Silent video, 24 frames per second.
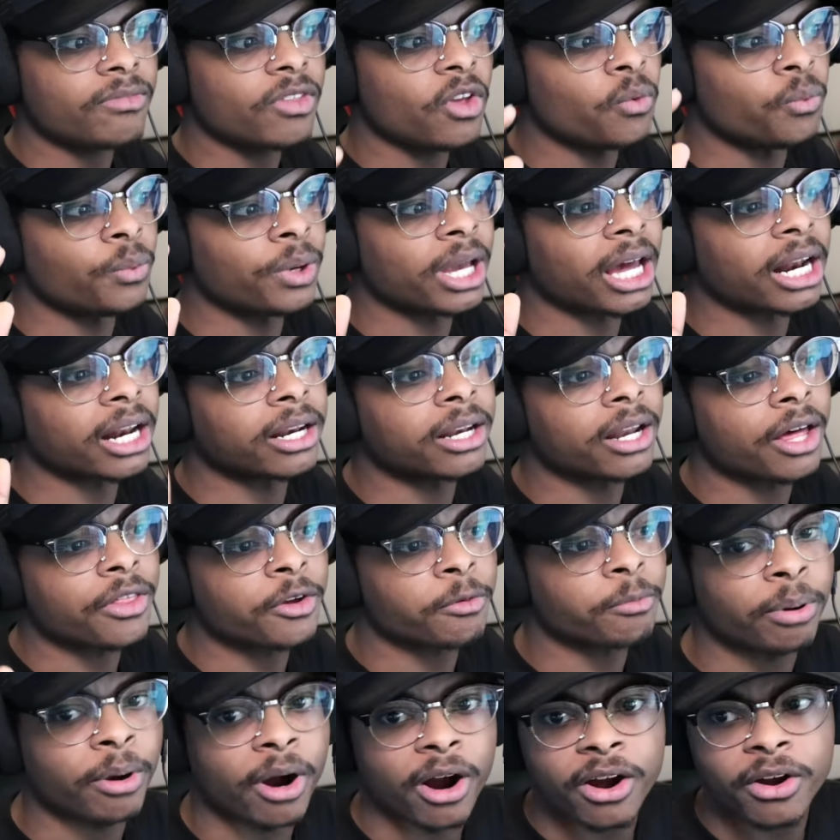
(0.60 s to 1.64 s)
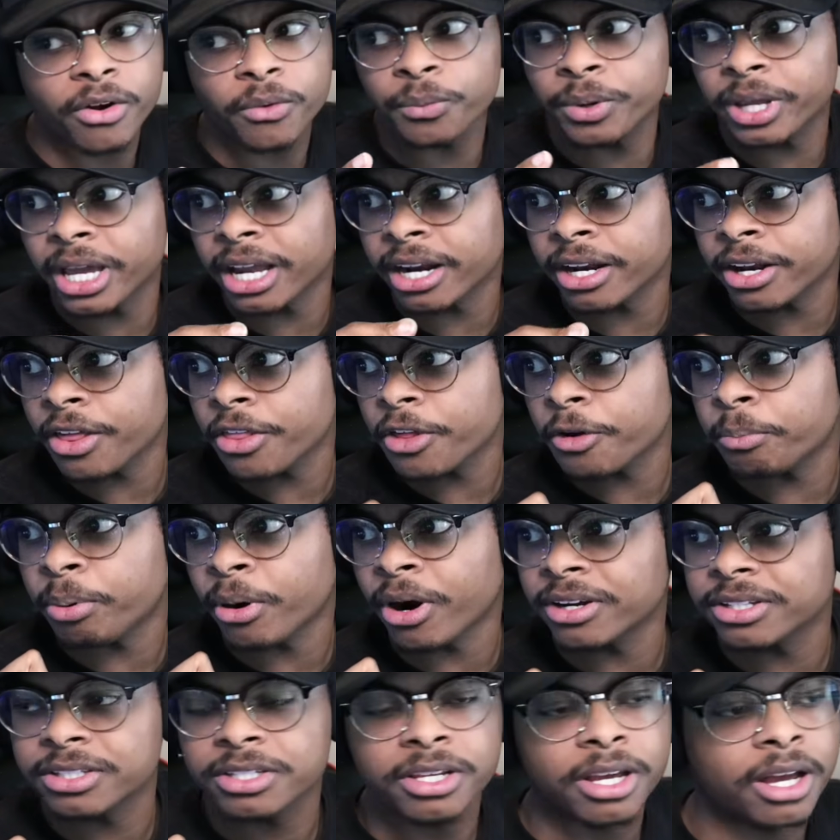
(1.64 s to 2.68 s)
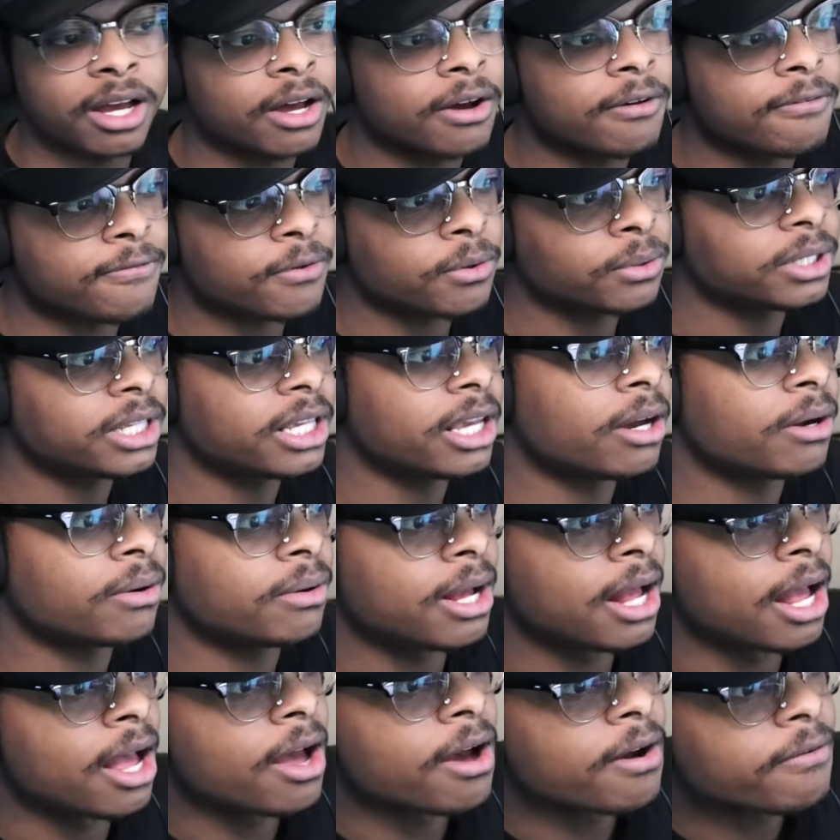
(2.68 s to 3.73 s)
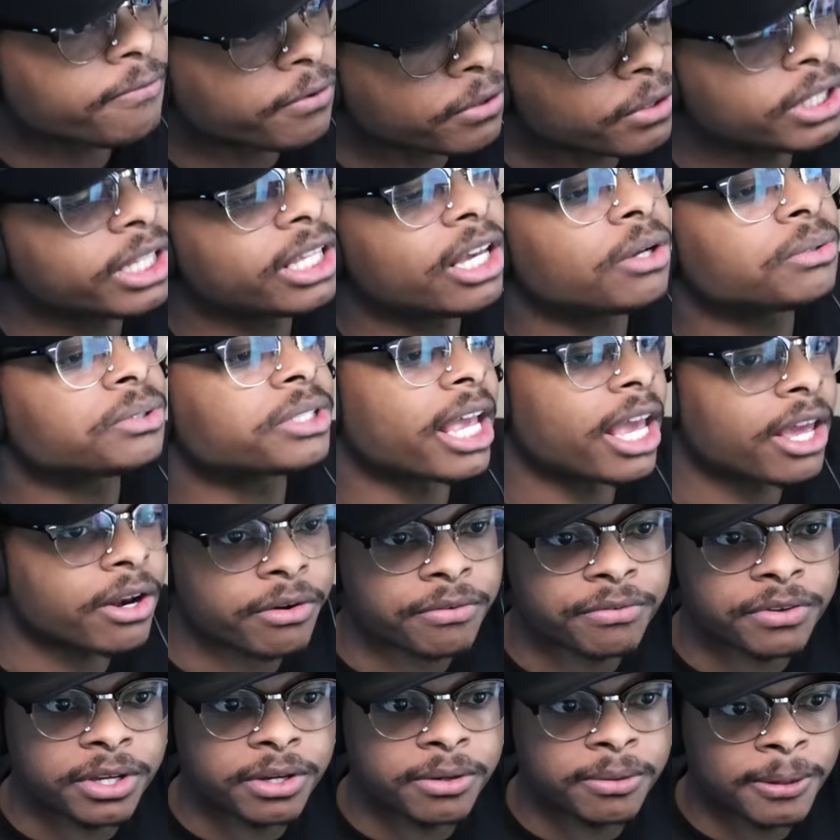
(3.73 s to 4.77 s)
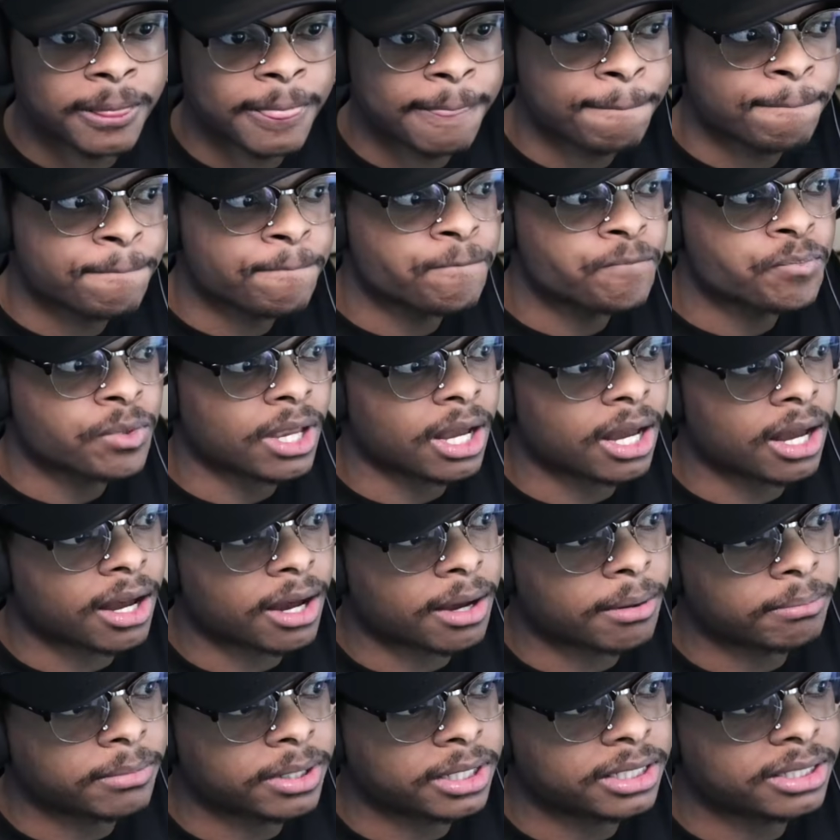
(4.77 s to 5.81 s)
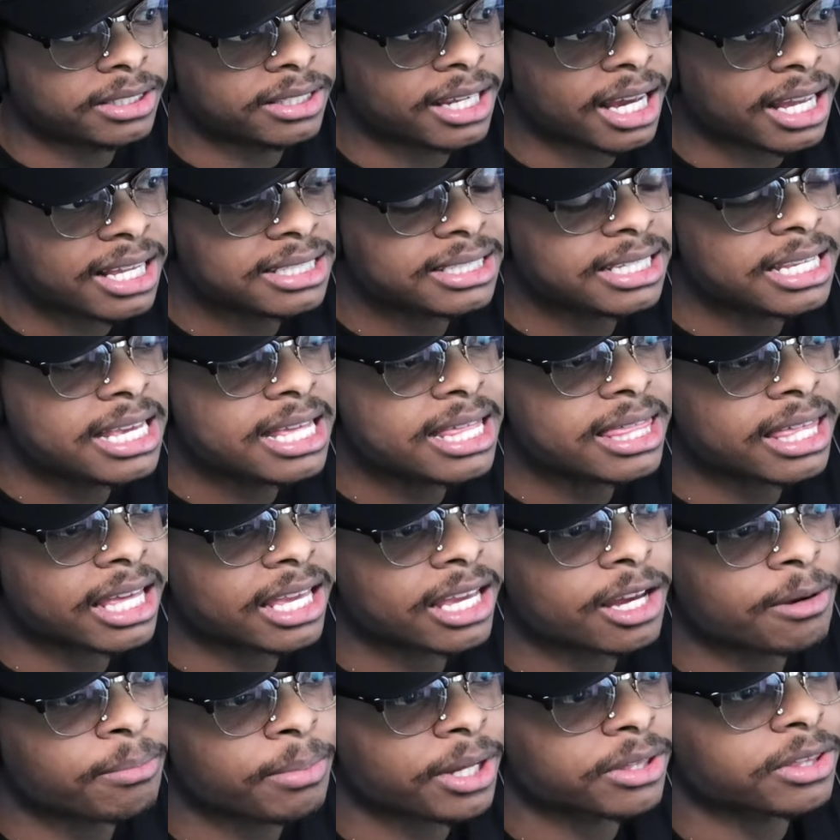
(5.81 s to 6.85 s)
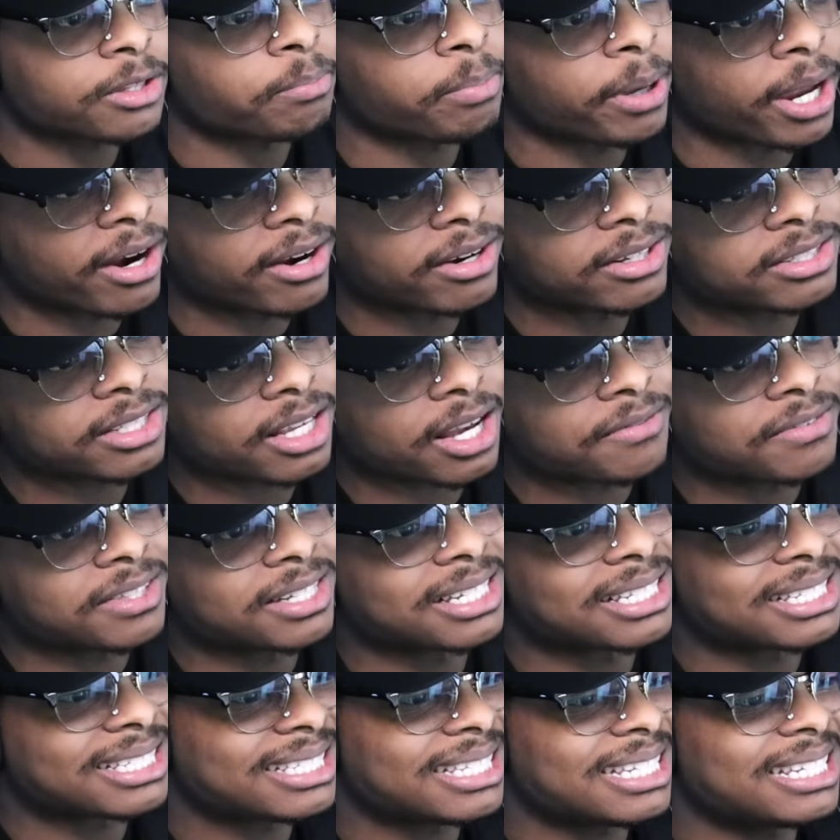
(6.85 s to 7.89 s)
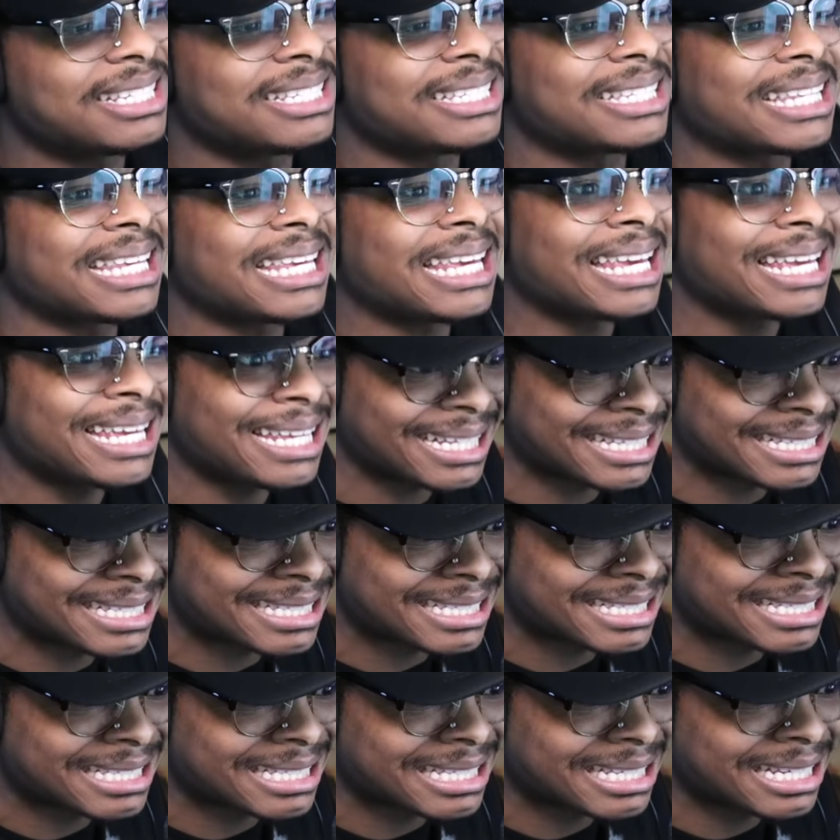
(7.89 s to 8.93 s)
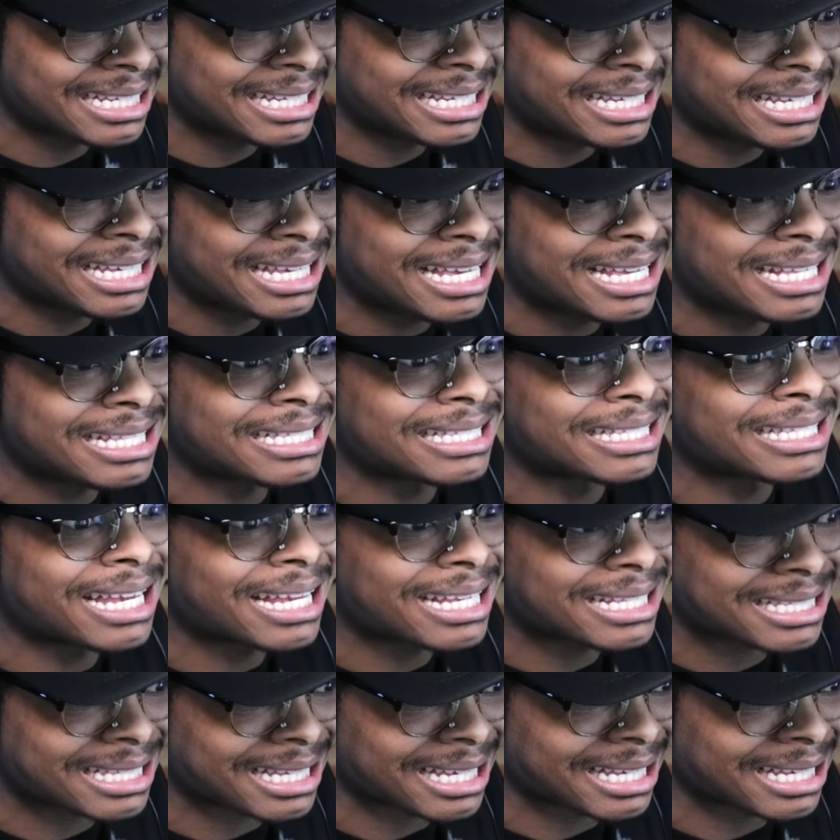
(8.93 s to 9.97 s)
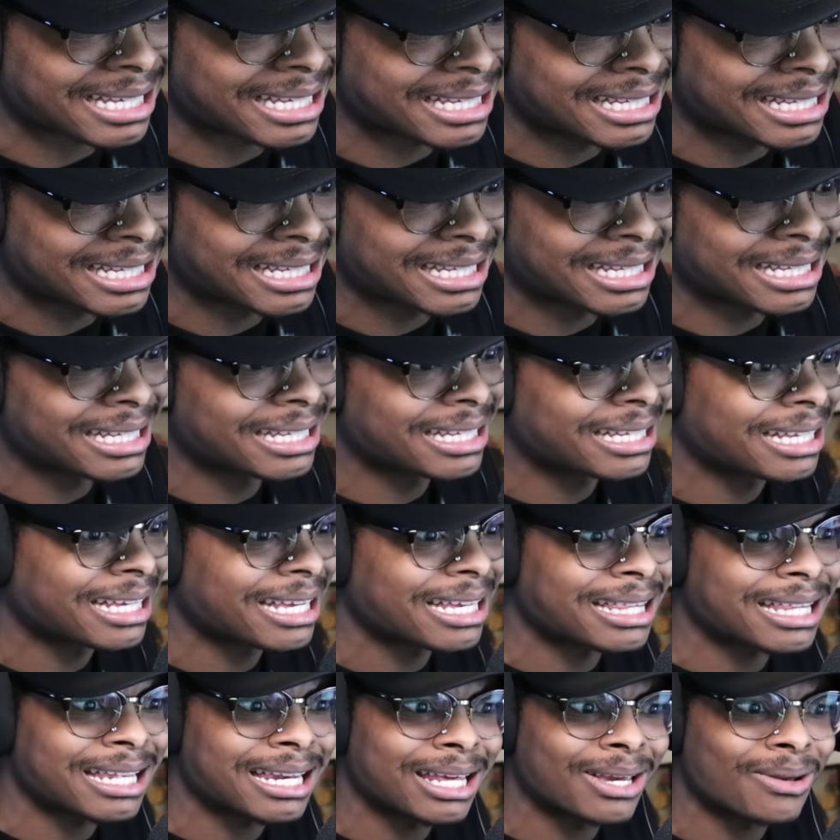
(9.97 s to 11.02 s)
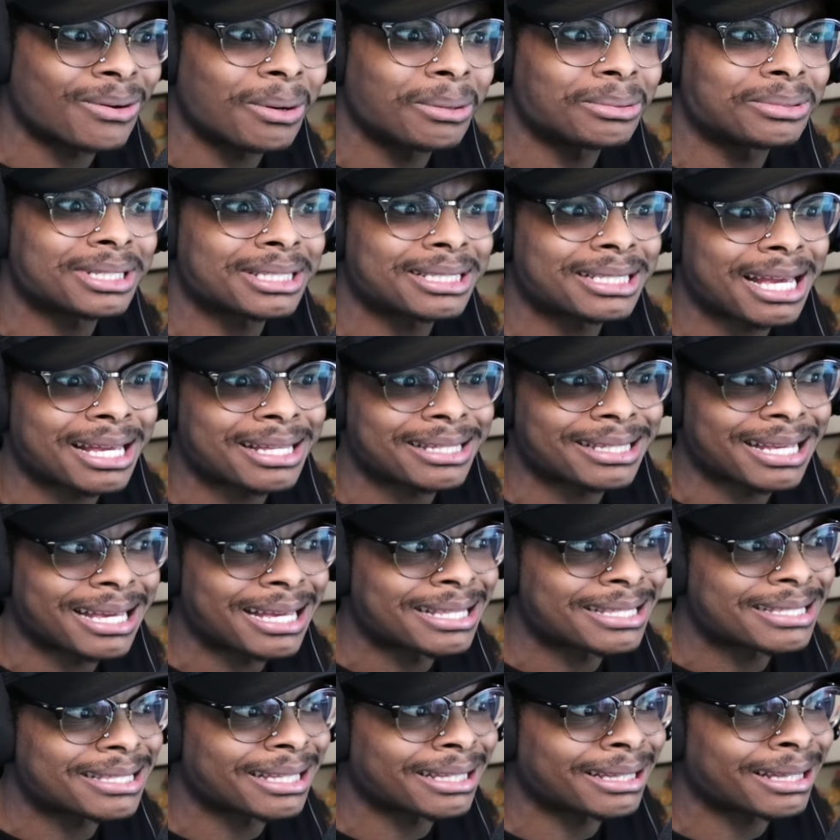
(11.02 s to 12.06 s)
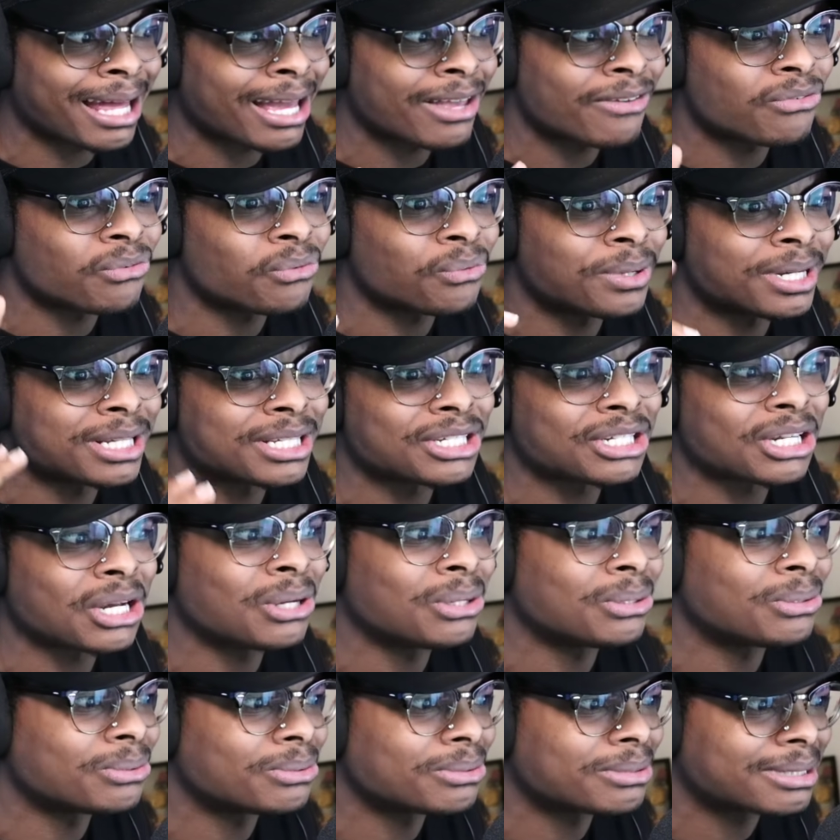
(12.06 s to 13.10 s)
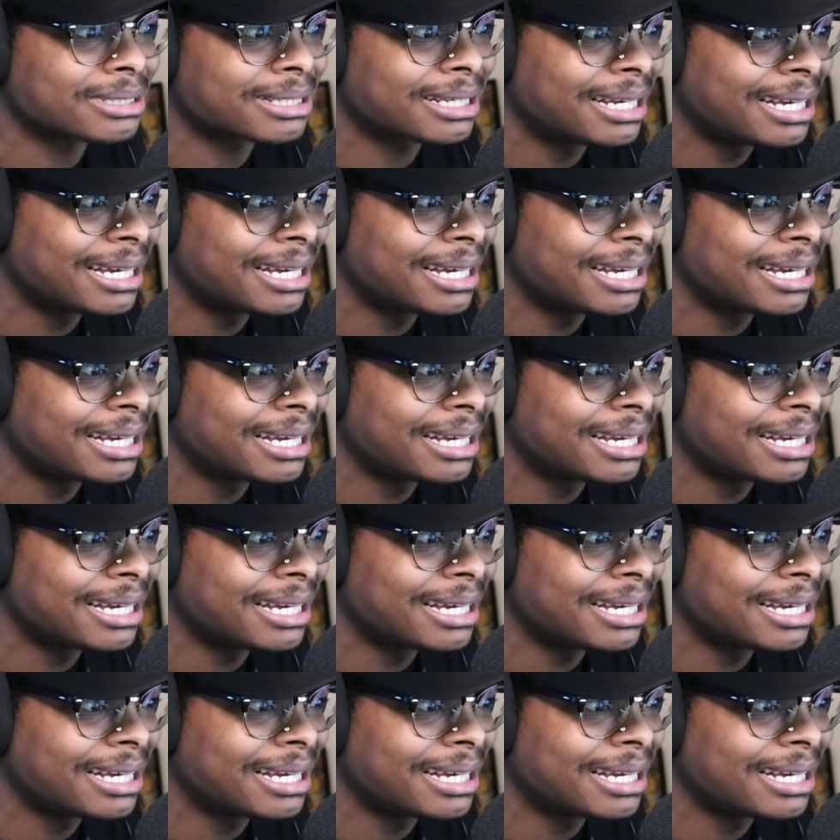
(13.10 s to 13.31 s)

We got another part. We got another part to uh, Foolio. Foolio's interview. Um, does he think about the parents of the deceased kids he's dissing? And then in quotes it says, "It's the life we chose."